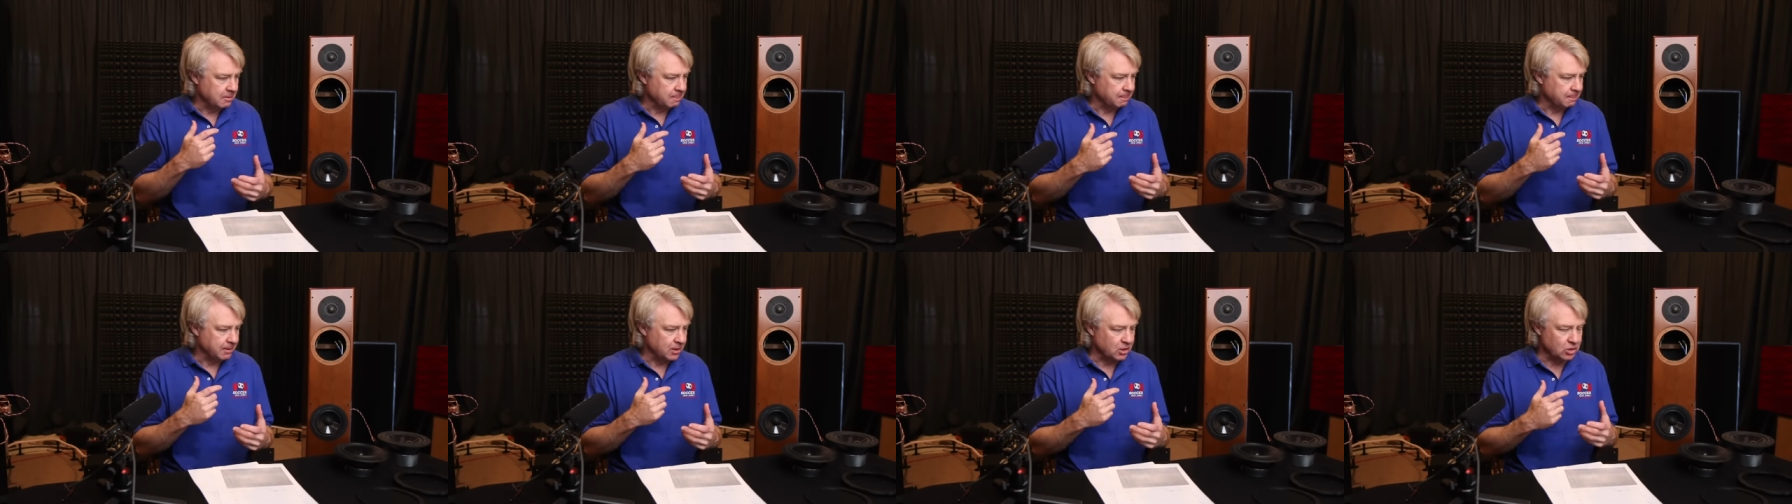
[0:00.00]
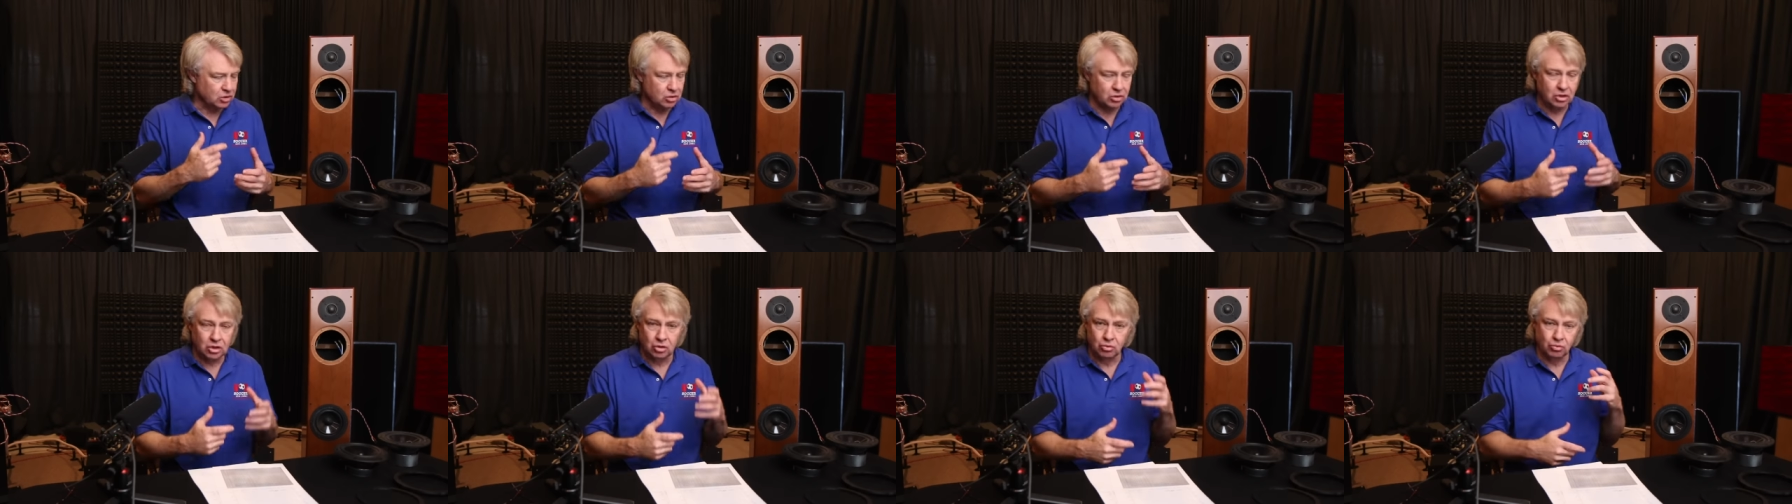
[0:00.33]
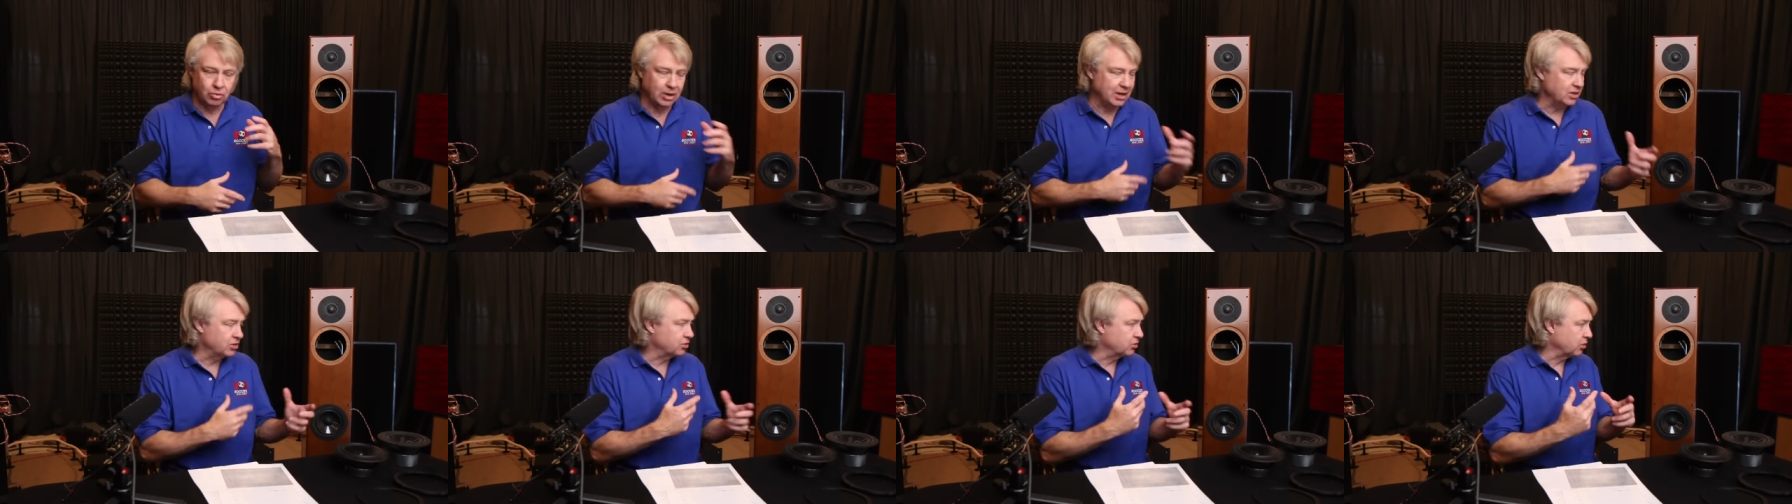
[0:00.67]
that you could
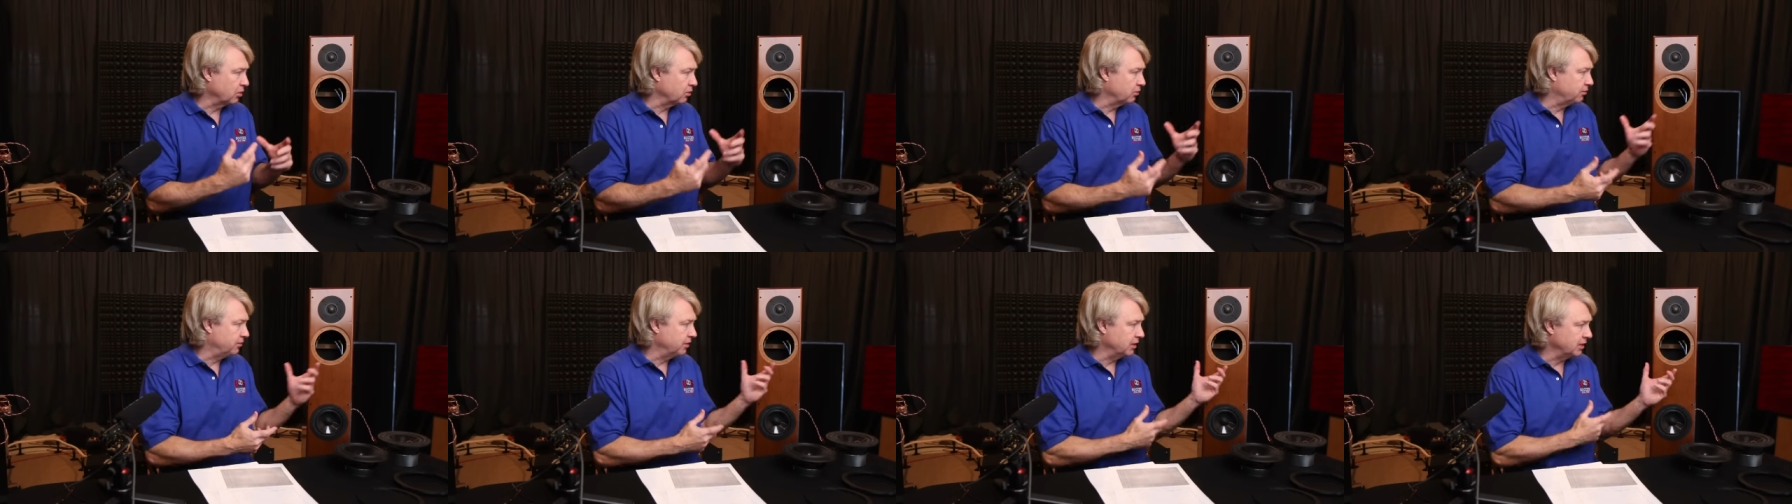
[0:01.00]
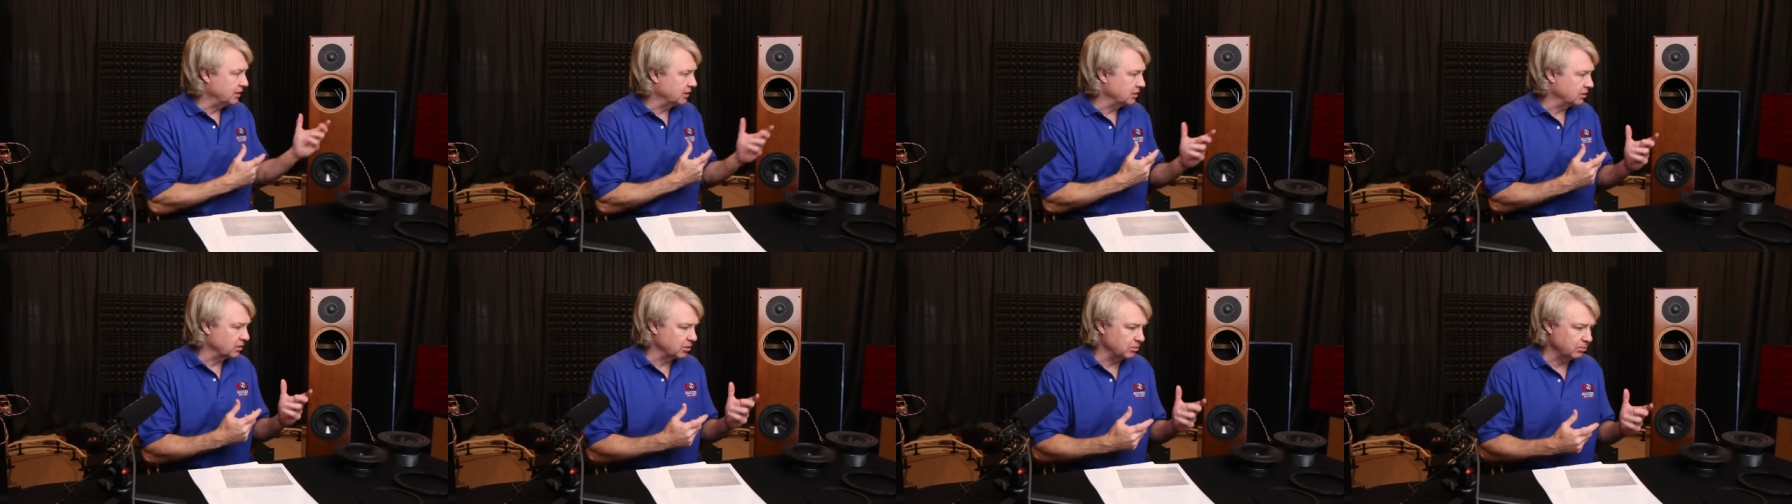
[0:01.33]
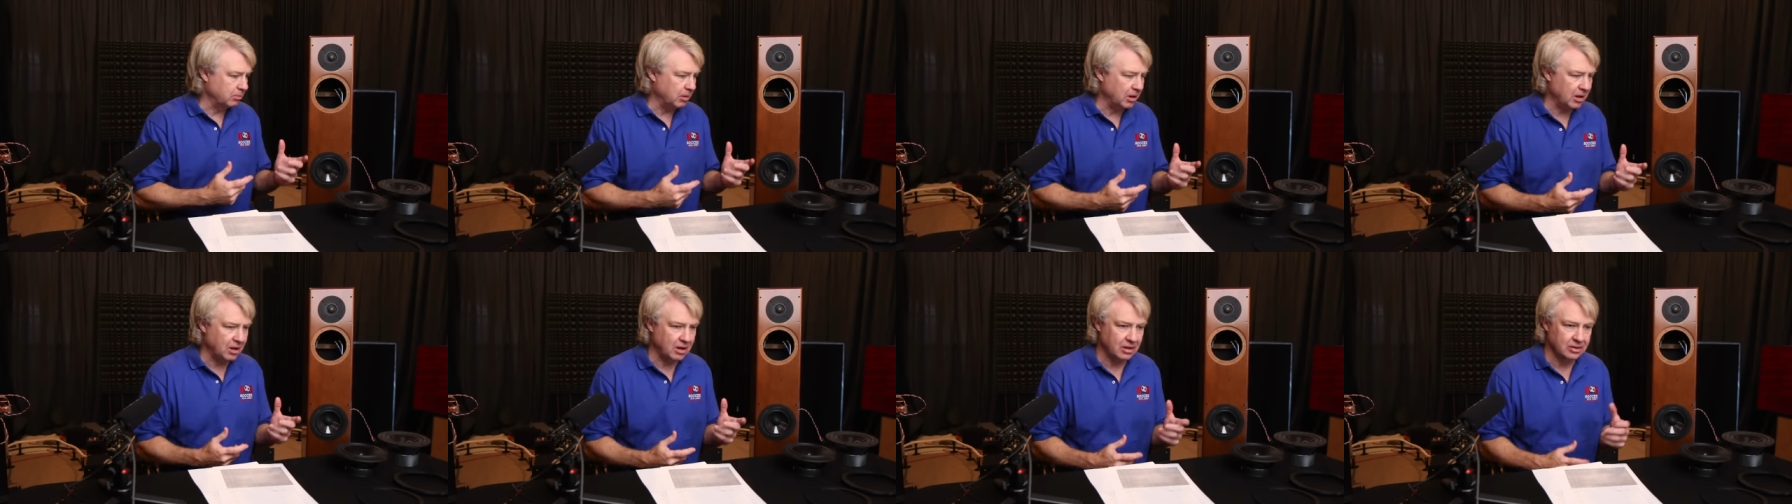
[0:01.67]
retrofit into the
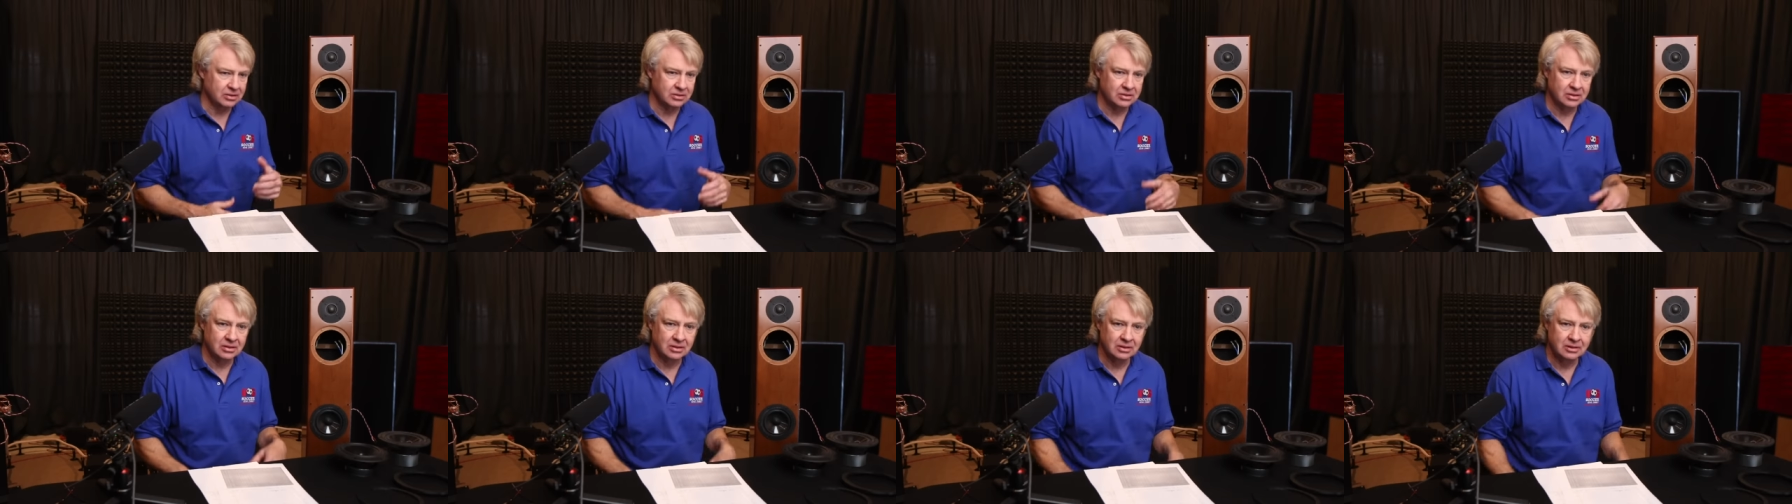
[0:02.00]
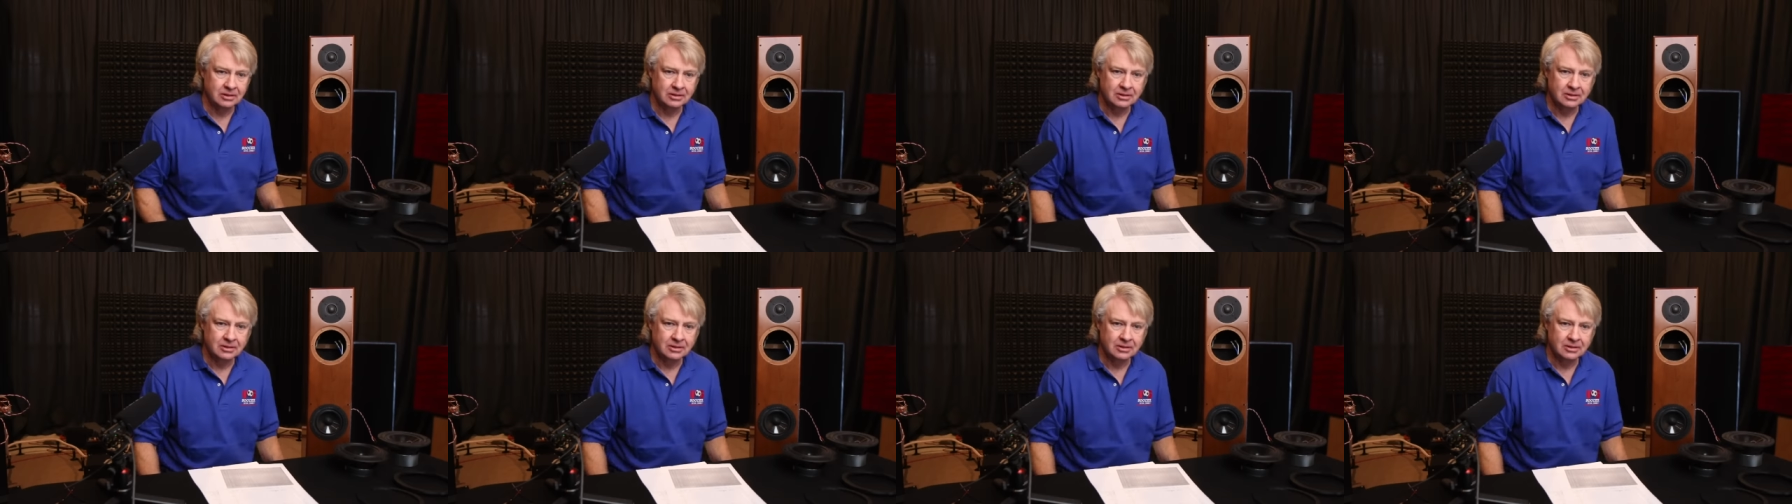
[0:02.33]
box,